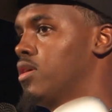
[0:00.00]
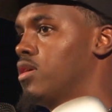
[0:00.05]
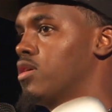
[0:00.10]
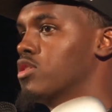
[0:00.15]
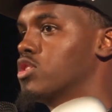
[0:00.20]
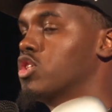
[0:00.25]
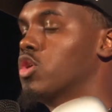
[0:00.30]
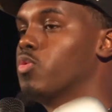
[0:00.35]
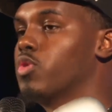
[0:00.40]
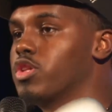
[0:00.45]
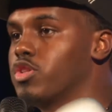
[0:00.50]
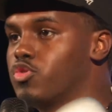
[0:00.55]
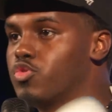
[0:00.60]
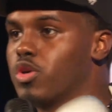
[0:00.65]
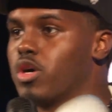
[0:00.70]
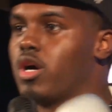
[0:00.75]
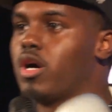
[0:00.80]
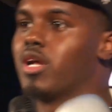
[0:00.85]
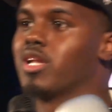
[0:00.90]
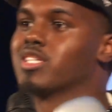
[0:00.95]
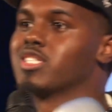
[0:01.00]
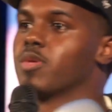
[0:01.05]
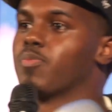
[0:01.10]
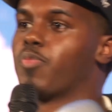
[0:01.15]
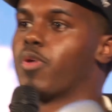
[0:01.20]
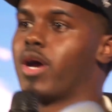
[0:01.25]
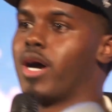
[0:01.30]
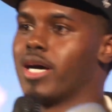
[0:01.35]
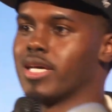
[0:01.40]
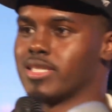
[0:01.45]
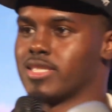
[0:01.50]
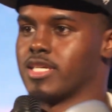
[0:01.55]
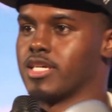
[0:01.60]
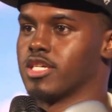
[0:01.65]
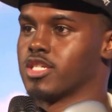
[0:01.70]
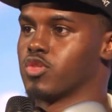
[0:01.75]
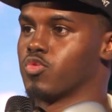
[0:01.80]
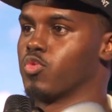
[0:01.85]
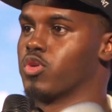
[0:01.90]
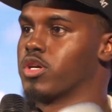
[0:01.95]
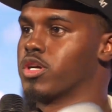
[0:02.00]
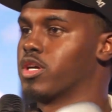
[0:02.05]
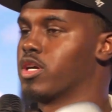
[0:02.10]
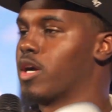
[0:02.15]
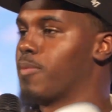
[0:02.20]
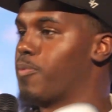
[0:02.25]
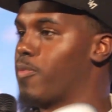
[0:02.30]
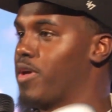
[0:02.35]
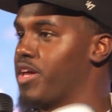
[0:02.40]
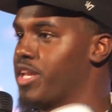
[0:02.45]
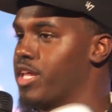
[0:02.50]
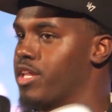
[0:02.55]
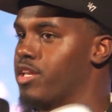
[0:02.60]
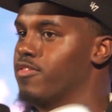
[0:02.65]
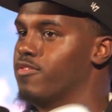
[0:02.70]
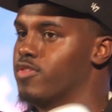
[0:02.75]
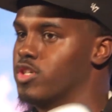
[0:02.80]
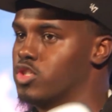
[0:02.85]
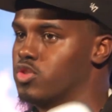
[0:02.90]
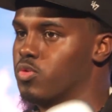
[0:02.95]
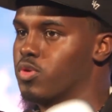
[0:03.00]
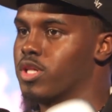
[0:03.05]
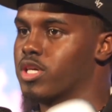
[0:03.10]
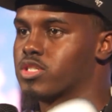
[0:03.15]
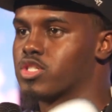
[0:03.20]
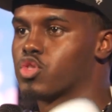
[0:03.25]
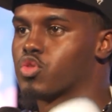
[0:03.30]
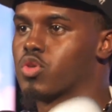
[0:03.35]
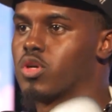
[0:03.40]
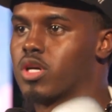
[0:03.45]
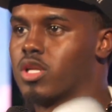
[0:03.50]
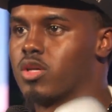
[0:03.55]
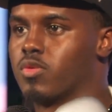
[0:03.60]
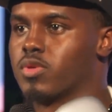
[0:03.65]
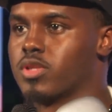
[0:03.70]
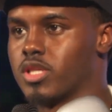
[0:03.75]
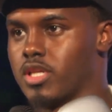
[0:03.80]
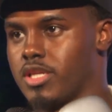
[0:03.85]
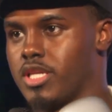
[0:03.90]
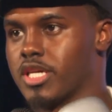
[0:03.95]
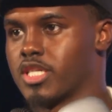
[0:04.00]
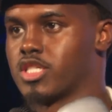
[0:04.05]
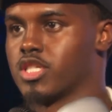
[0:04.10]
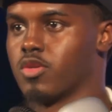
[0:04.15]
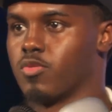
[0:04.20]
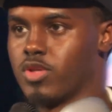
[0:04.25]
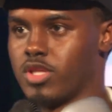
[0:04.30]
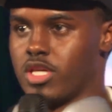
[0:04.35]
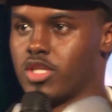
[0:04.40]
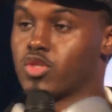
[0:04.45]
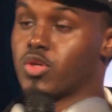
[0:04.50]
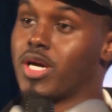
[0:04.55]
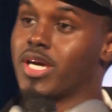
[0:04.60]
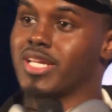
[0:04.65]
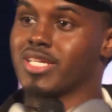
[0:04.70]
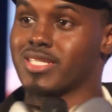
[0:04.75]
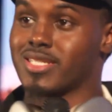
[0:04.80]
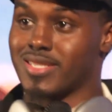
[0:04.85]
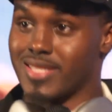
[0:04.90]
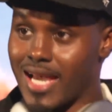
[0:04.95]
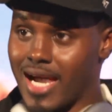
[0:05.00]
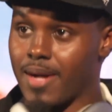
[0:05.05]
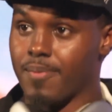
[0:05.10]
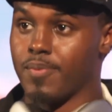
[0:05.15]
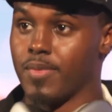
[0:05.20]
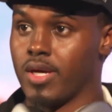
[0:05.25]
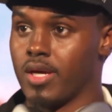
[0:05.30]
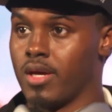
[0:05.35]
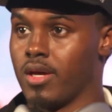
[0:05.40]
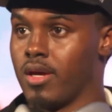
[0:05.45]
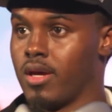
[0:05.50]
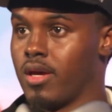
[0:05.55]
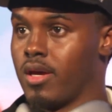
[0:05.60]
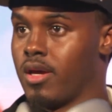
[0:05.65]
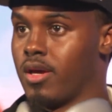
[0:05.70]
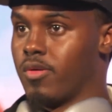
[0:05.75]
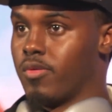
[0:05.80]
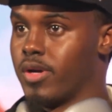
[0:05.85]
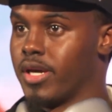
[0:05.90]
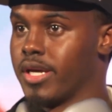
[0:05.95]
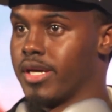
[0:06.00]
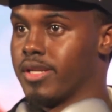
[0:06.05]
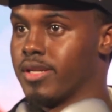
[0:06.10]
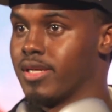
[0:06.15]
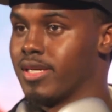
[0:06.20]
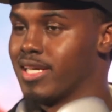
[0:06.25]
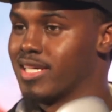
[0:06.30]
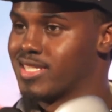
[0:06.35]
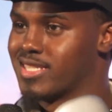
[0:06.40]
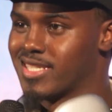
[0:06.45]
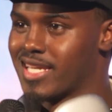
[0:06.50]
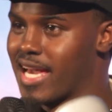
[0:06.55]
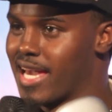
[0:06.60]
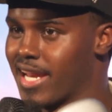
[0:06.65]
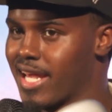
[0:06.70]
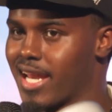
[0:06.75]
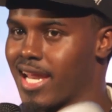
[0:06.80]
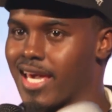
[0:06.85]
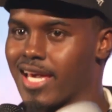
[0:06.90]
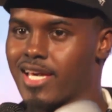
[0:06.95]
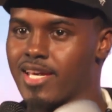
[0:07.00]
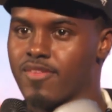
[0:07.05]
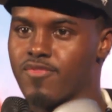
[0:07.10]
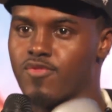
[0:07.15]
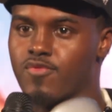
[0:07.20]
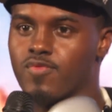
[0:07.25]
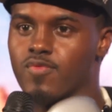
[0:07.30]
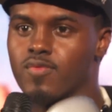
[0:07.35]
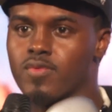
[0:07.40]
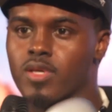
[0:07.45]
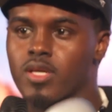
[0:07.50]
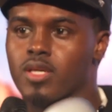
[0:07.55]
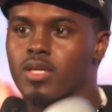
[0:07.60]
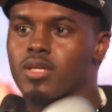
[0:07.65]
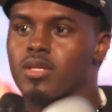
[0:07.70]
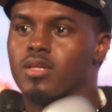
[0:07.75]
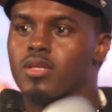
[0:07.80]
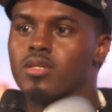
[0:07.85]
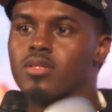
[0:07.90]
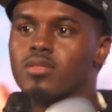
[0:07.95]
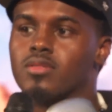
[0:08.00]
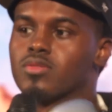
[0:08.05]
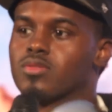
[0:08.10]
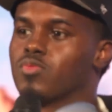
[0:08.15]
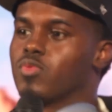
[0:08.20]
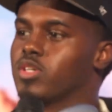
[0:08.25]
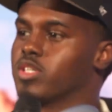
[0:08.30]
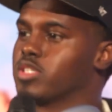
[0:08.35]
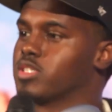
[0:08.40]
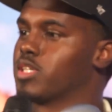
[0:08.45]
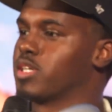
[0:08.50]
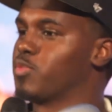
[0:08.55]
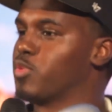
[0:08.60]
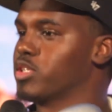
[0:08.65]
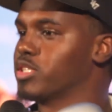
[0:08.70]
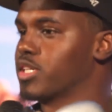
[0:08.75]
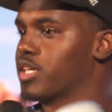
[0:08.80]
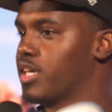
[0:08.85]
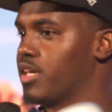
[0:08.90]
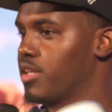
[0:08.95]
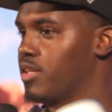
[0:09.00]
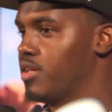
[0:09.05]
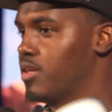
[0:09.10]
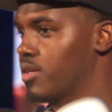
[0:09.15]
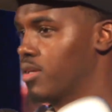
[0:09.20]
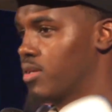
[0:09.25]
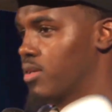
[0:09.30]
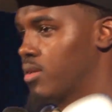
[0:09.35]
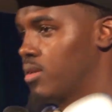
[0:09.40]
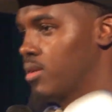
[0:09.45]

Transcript: So withdrawal is a process where an individual that's struggling with addiction, when they try to stop, right? It's kind of like if, where's a kid here?